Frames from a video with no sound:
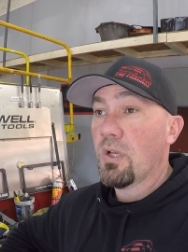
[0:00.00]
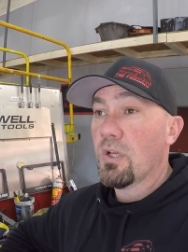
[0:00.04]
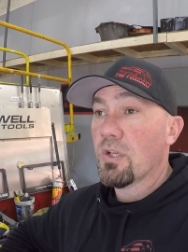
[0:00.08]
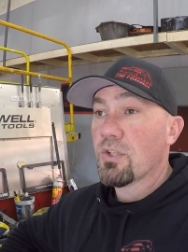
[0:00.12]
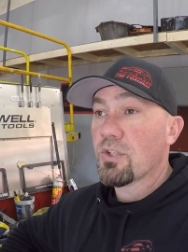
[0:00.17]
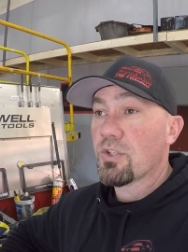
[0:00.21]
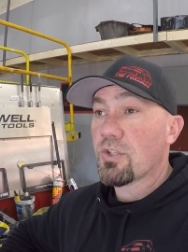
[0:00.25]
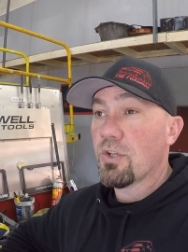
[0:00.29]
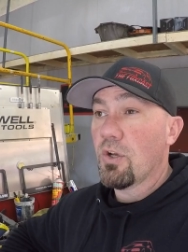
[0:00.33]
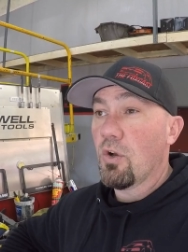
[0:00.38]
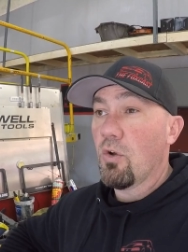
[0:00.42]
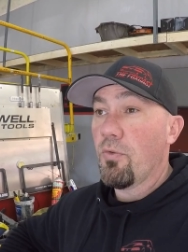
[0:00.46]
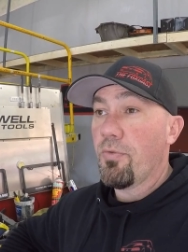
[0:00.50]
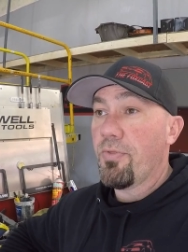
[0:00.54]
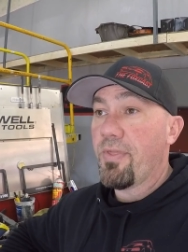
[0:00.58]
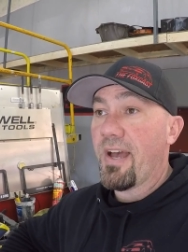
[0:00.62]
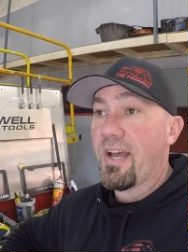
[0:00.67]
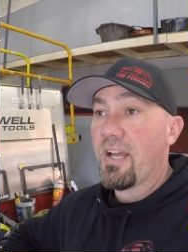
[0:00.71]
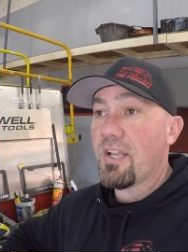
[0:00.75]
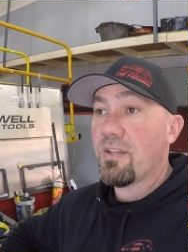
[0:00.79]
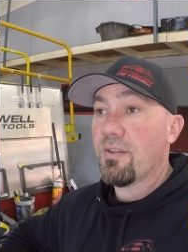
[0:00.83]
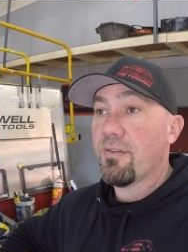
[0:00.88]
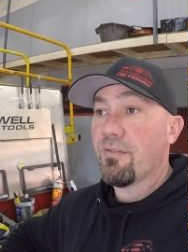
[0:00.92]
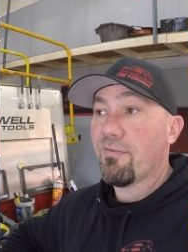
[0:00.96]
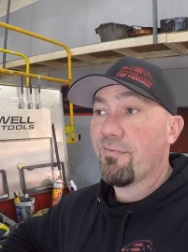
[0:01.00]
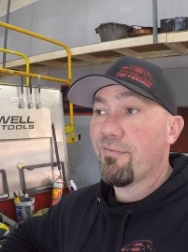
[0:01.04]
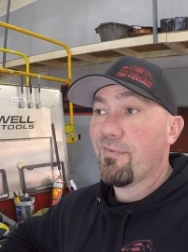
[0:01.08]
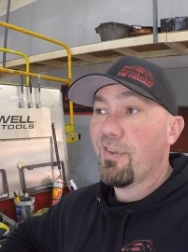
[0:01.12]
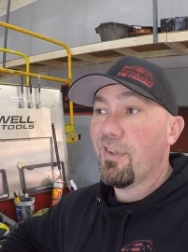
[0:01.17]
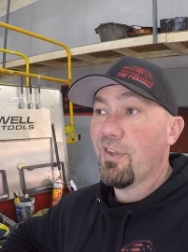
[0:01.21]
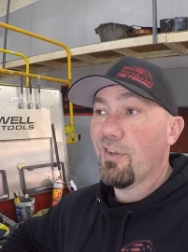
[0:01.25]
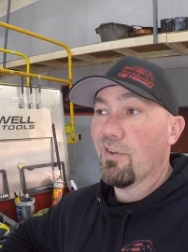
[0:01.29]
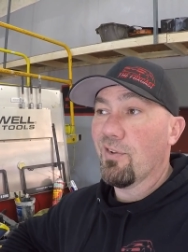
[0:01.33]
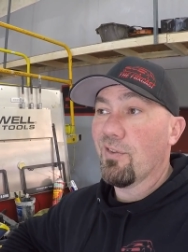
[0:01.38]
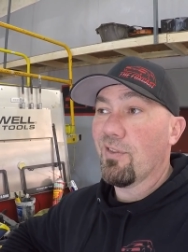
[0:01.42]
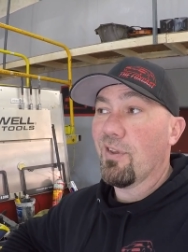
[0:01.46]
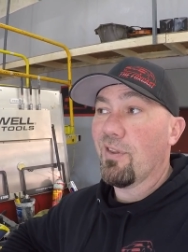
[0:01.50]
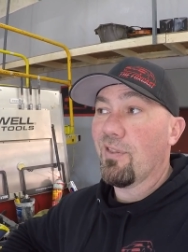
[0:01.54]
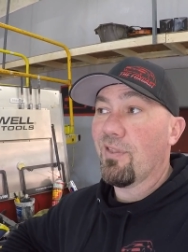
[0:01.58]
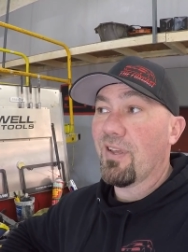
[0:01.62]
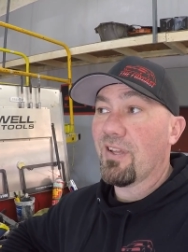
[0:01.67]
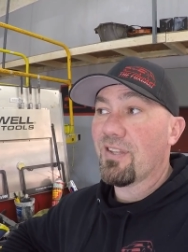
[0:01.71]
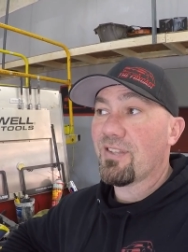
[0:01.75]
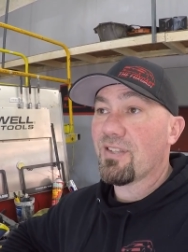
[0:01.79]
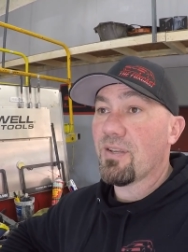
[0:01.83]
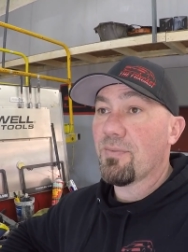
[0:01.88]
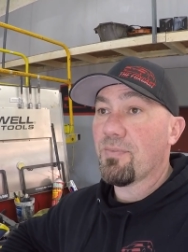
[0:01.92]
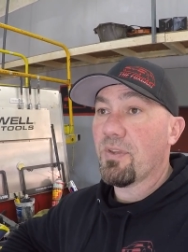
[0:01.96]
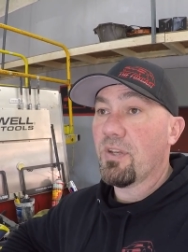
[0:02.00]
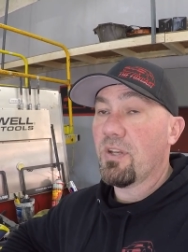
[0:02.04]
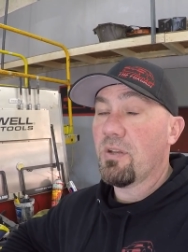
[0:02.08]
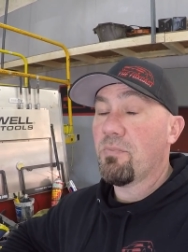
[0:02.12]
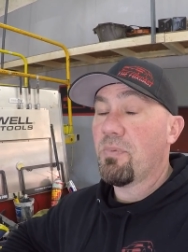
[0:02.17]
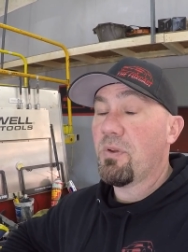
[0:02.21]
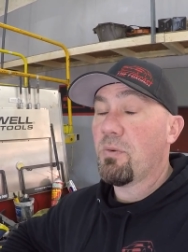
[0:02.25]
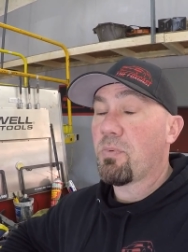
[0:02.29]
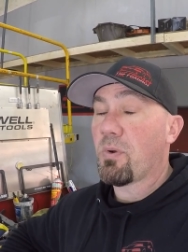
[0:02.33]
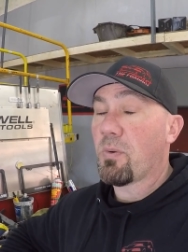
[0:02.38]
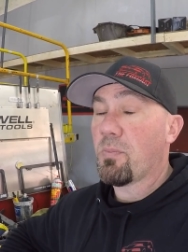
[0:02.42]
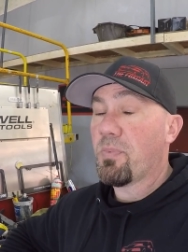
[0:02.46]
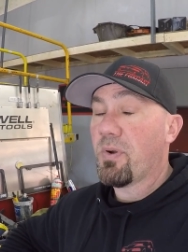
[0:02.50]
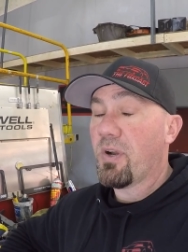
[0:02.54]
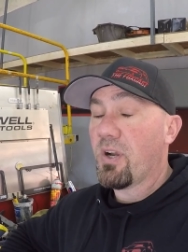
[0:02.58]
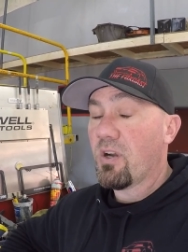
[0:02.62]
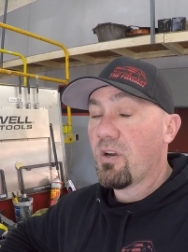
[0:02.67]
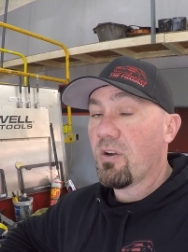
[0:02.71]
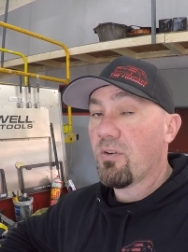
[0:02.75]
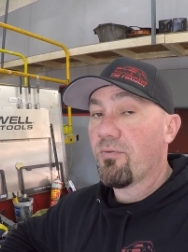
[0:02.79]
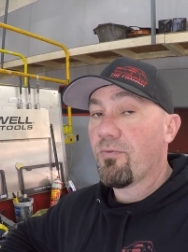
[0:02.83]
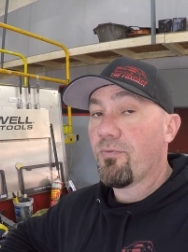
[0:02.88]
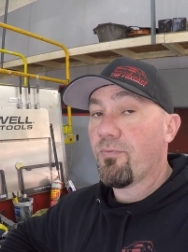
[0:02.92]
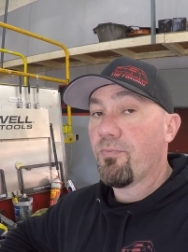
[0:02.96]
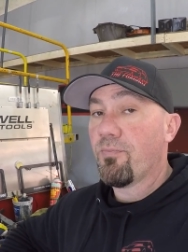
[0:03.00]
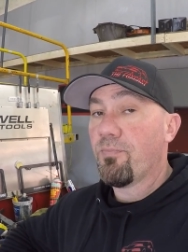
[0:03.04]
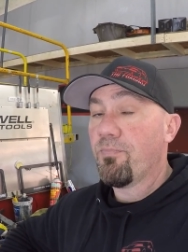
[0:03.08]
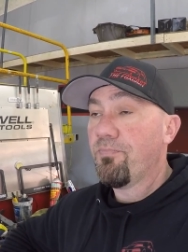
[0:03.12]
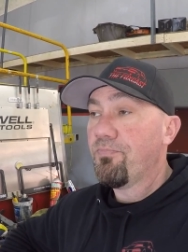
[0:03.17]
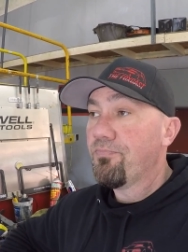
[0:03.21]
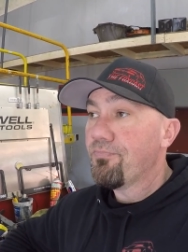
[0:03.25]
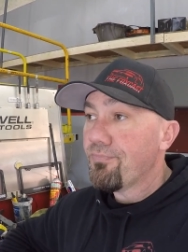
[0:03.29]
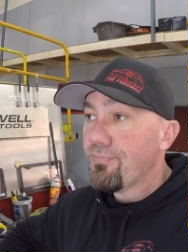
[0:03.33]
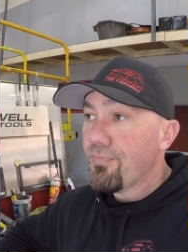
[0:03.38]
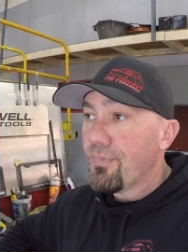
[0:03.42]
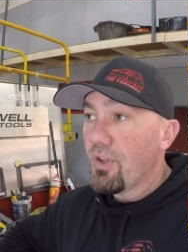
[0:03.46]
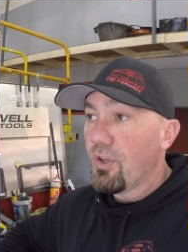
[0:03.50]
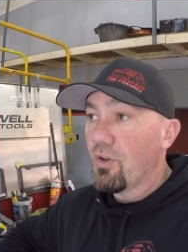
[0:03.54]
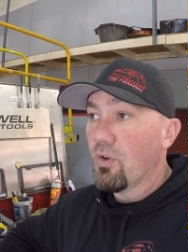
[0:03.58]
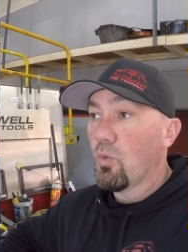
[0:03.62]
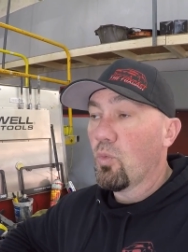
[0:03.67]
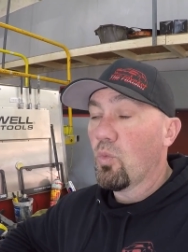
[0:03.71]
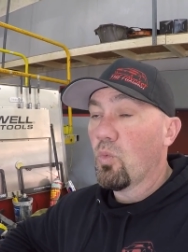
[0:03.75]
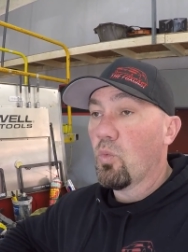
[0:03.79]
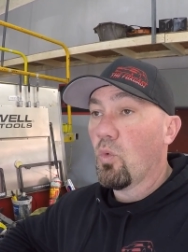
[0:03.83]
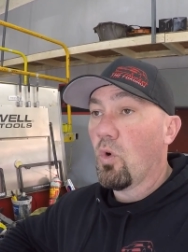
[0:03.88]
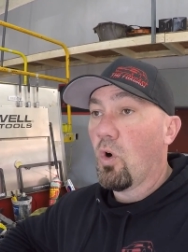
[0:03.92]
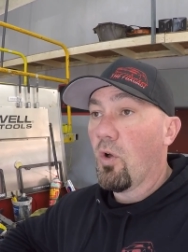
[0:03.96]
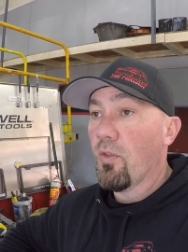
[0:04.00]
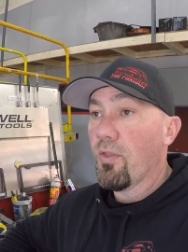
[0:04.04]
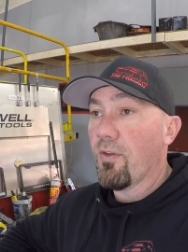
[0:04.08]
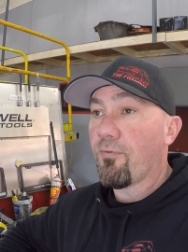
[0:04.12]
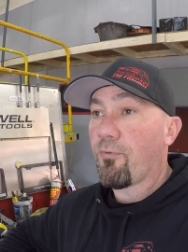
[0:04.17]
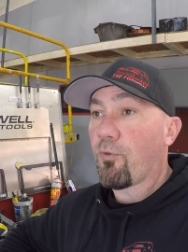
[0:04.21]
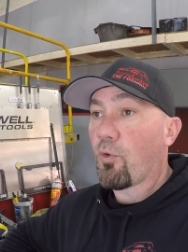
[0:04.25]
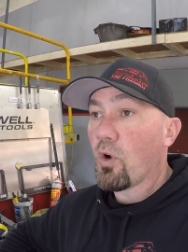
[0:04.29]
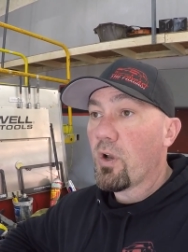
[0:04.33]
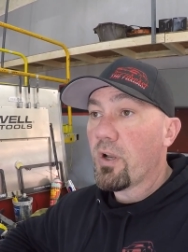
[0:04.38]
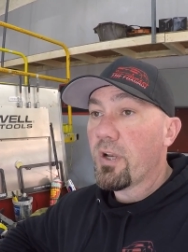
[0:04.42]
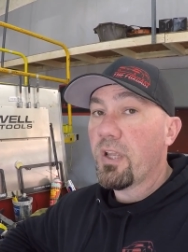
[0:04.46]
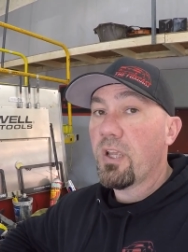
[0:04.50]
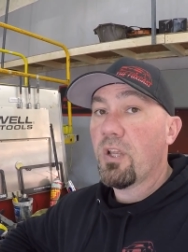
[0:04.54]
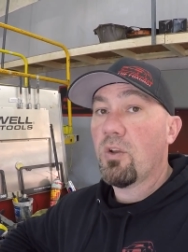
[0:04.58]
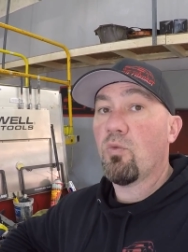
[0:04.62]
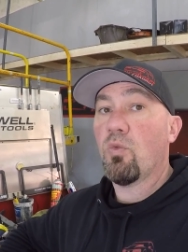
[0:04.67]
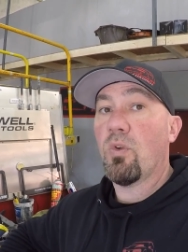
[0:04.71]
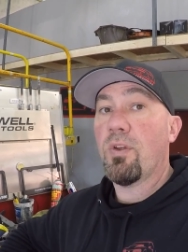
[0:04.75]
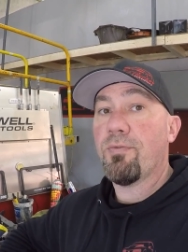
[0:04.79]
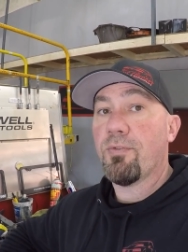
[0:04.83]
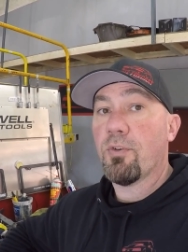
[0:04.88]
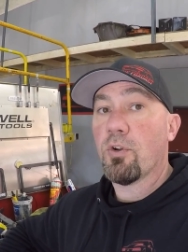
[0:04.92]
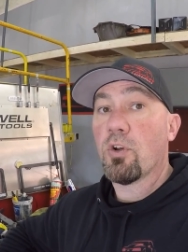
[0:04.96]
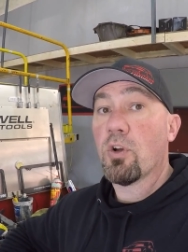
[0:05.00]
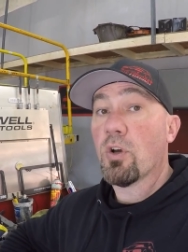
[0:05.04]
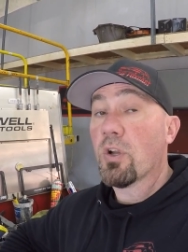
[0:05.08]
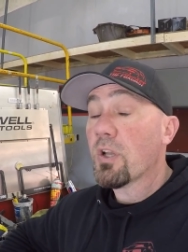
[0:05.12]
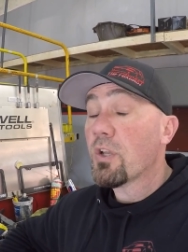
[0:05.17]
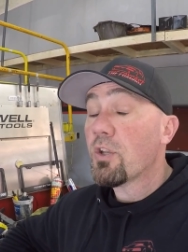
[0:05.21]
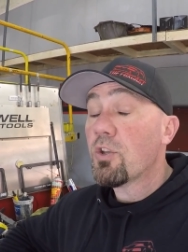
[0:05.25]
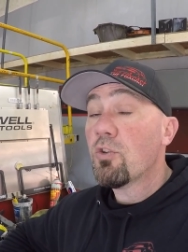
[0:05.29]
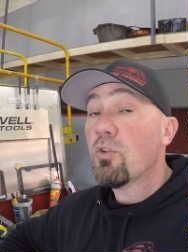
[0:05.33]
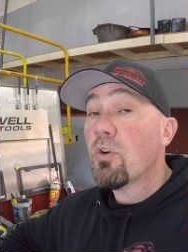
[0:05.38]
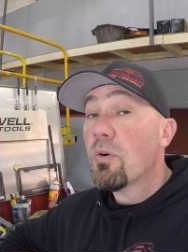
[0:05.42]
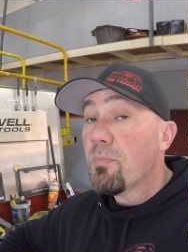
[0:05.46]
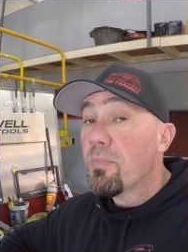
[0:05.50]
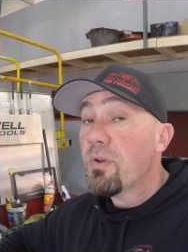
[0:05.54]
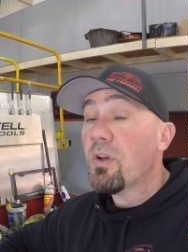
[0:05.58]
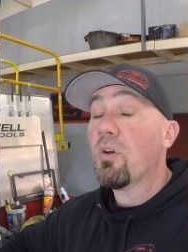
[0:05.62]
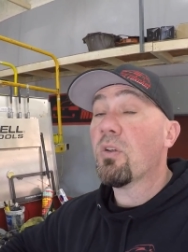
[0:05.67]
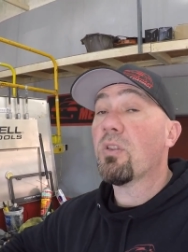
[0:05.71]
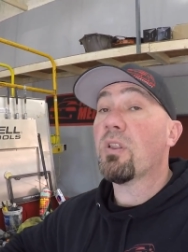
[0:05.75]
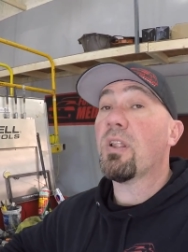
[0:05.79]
So that's something to be prepared, on the front end. If you're going to do a build